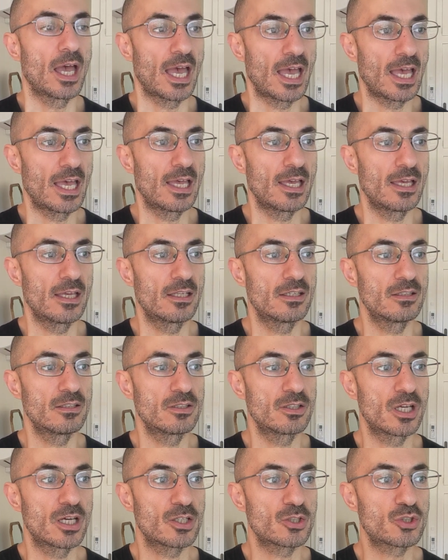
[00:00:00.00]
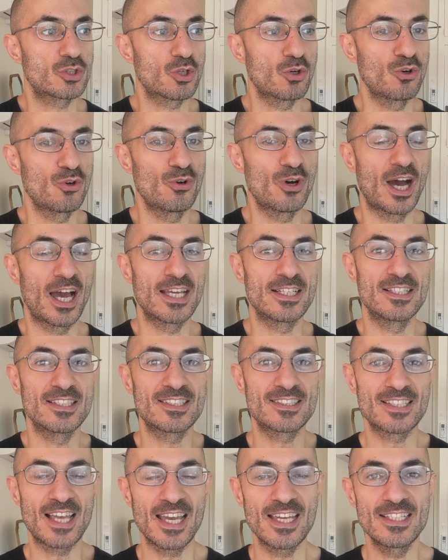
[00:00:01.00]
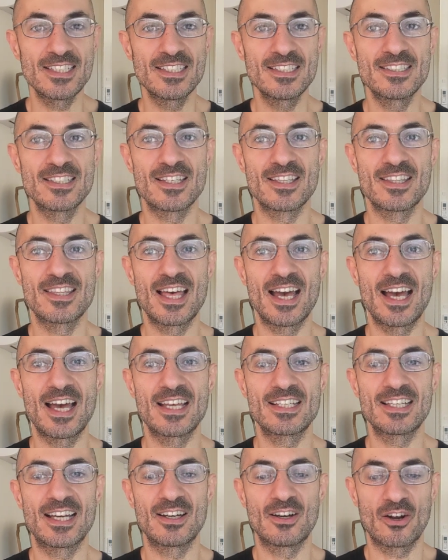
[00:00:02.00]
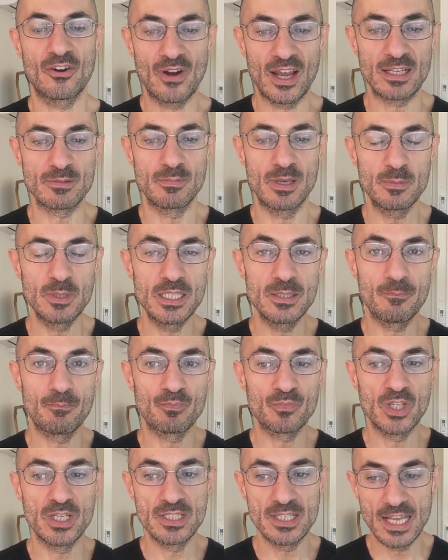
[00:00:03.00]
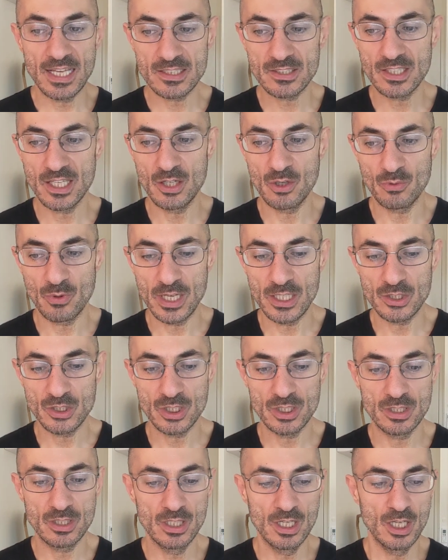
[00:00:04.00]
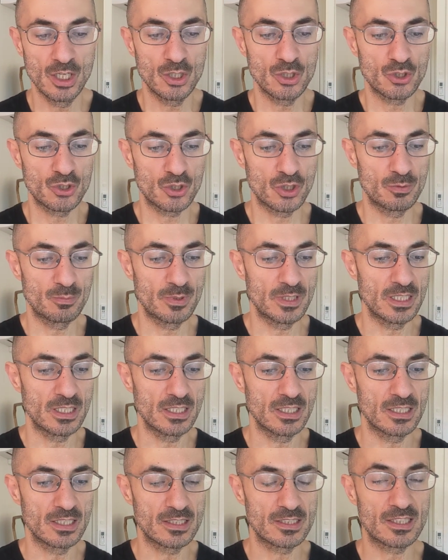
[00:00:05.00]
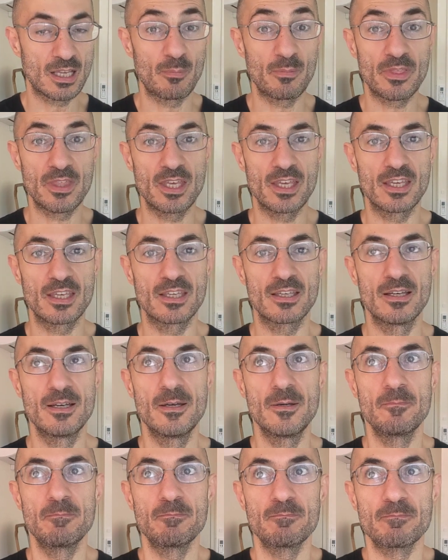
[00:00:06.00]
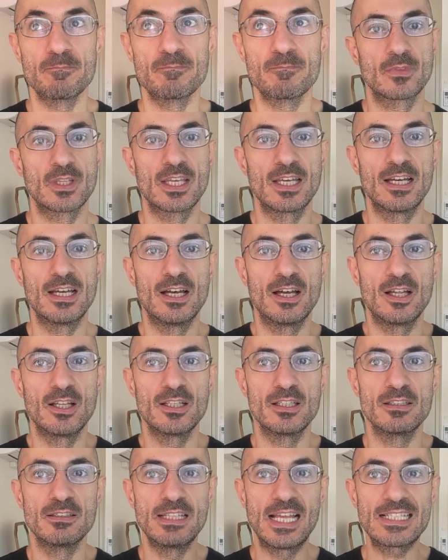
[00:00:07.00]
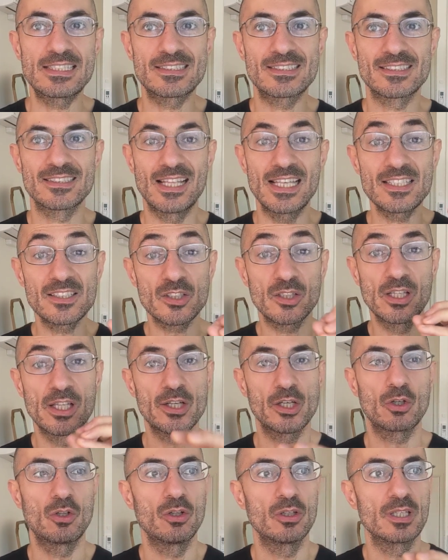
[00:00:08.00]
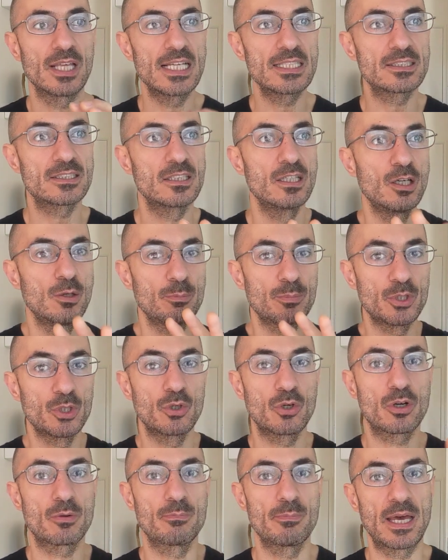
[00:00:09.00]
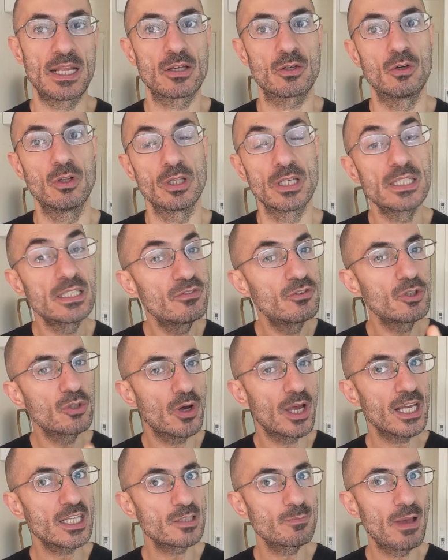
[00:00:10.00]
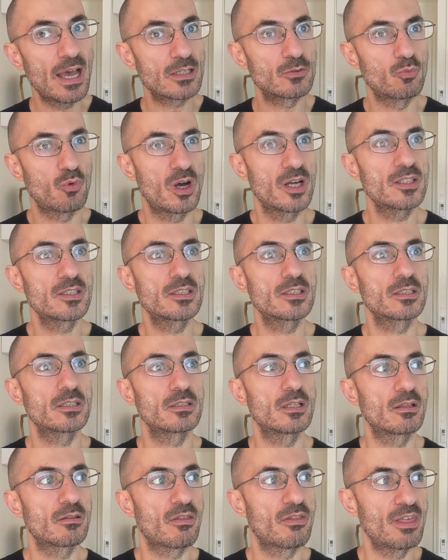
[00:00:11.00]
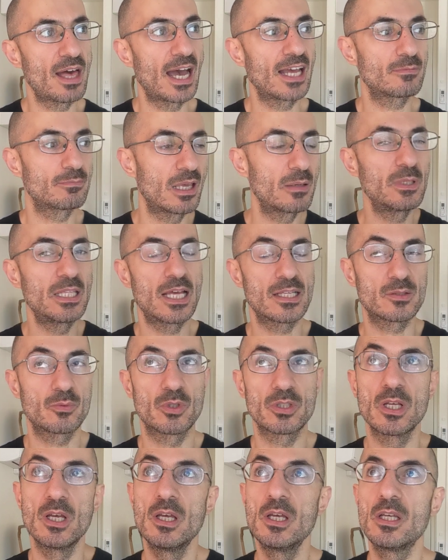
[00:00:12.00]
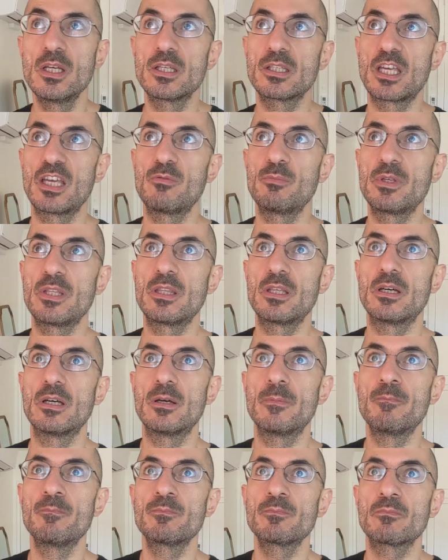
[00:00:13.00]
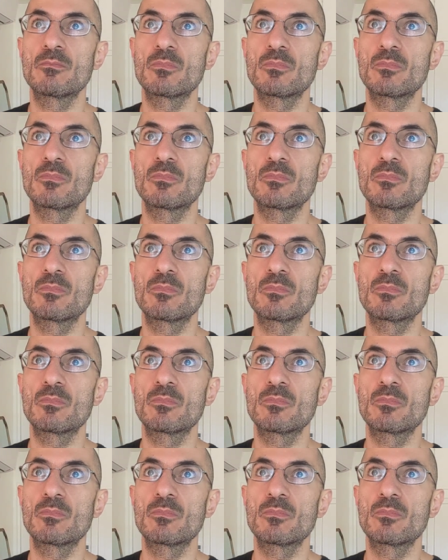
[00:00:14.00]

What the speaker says: And so I decided that, all right, maybe the next iteration should be something less clinical, less pure medical. And even though expat was that, maybe that's what gave me the